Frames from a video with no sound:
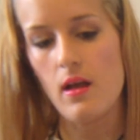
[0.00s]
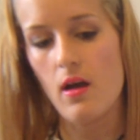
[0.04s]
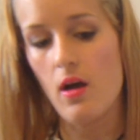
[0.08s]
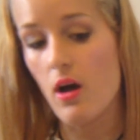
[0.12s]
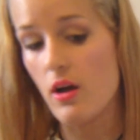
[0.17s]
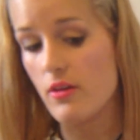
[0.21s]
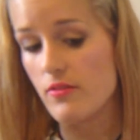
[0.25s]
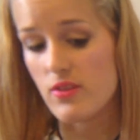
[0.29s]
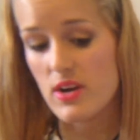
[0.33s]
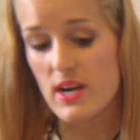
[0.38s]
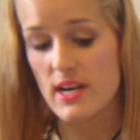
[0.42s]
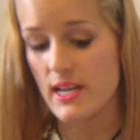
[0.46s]

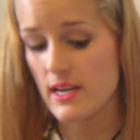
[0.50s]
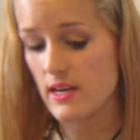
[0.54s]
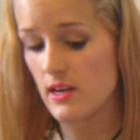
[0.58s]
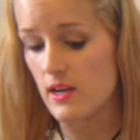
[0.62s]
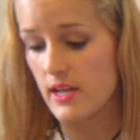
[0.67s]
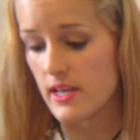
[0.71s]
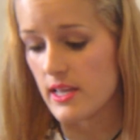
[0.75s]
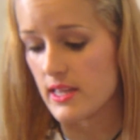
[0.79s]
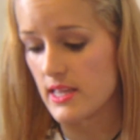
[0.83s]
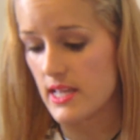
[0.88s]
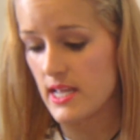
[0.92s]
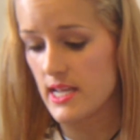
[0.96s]
I really
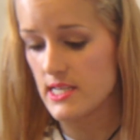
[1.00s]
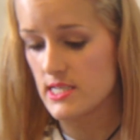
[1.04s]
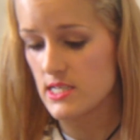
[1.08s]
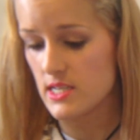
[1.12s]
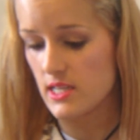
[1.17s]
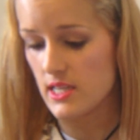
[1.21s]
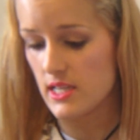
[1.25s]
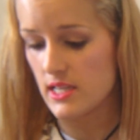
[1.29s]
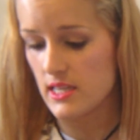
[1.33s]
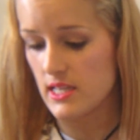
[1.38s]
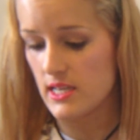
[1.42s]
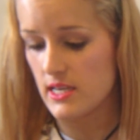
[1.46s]
like these, I
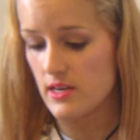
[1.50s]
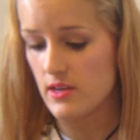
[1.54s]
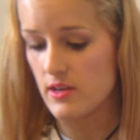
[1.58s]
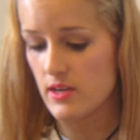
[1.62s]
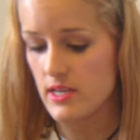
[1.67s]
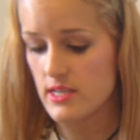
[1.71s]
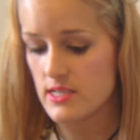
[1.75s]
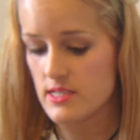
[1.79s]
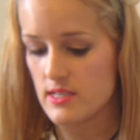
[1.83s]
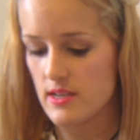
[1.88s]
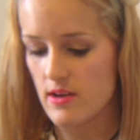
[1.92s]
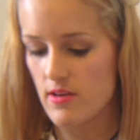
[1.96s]
think they're
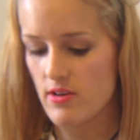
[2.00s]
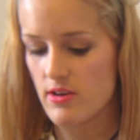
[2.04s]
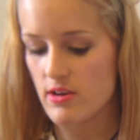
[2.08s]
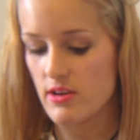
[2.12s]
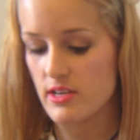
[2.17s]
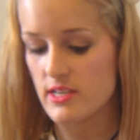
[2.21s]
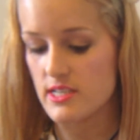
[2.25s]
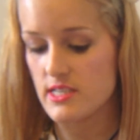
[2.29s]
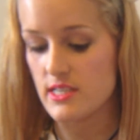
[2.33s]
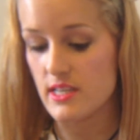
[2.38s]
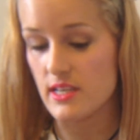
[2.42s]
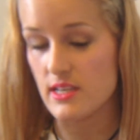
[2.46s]
nice. They're a
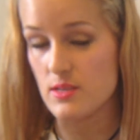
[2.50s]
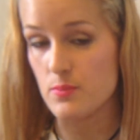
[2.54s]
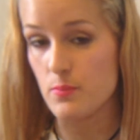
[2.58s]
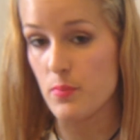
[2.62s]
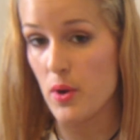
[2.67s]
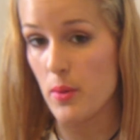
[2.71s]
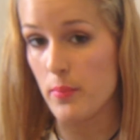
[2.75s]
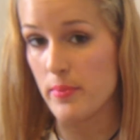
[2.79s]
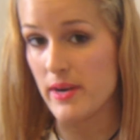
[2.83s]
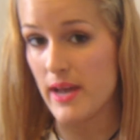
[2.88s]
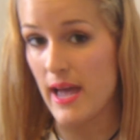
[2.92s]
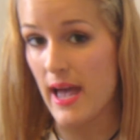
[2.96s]
nice thing to
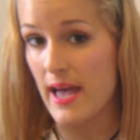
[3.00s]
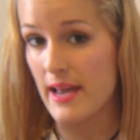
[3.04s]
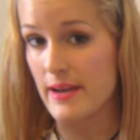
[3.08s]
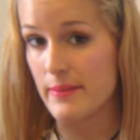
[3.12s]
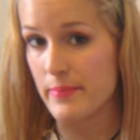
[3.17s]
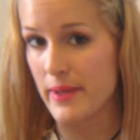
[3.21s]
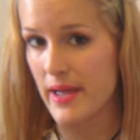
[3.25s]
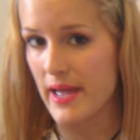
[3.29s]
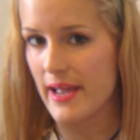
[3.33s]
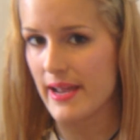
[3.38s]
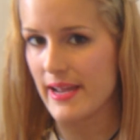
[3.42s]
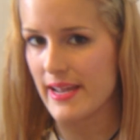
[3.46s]
pop in a
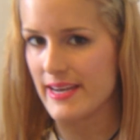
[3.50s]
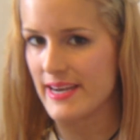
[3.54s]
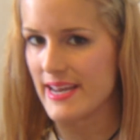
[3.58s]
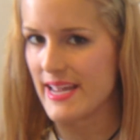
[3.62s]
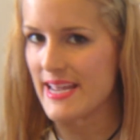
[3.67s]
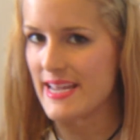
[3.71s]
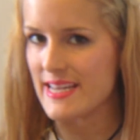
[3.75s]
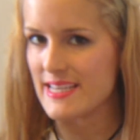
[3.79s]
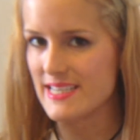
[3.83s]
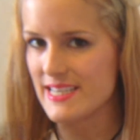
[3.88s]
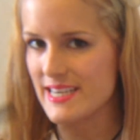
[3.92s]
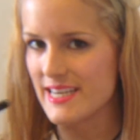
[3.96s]
handbag and
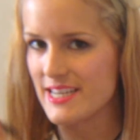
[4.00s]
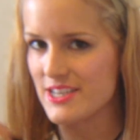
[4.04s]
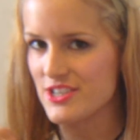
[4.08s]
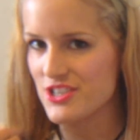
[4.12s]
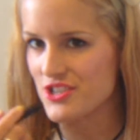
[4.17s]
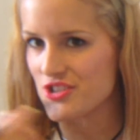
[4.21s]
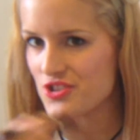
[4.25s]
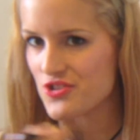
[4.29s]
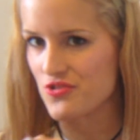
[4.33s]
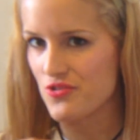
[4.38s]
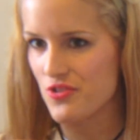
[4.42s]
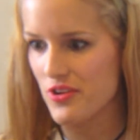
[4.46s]
easily
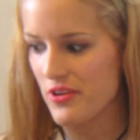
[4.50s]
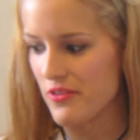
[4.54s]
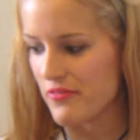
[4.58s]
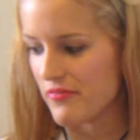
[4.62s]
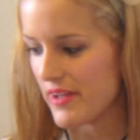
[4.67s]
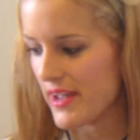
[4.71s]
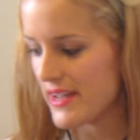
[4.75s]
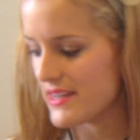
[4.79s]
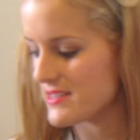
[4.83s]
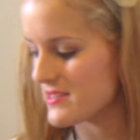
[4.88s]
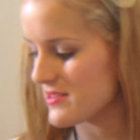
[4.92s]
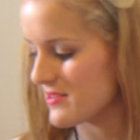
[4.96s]
just draw your
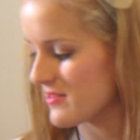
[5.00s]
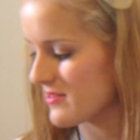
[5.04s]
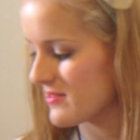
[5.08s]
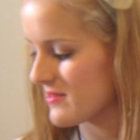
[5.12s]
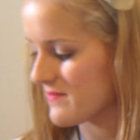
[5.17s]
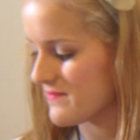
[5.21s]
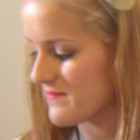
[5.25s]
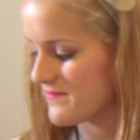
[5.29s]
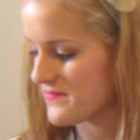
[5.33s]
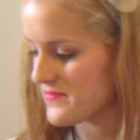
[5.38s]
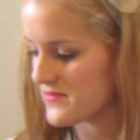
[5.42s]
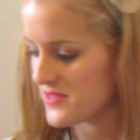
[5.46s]
face
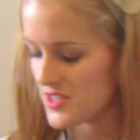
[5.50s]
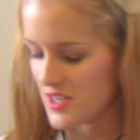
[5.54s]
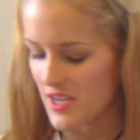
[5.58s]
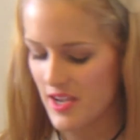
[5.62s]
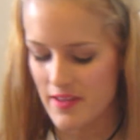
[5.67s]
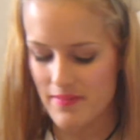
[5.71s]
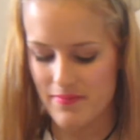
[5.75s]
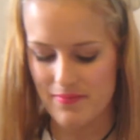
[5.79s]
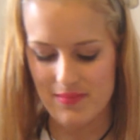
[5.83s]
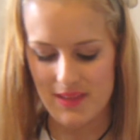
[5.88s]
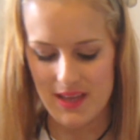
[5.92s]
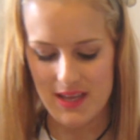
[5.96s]
on, so
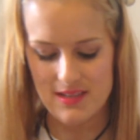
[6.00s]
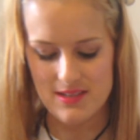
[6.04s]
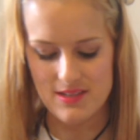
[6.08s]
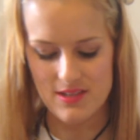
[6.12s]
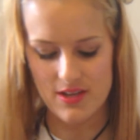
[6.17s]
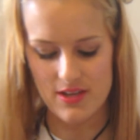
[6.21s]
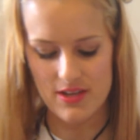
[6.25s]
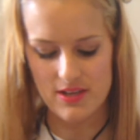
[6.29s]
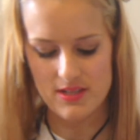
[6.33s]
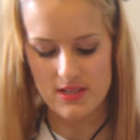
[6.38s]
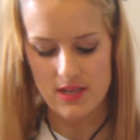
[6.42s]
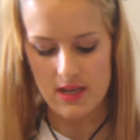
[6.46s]
that's
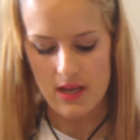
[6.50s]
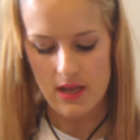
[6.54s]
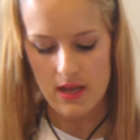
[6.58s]
good.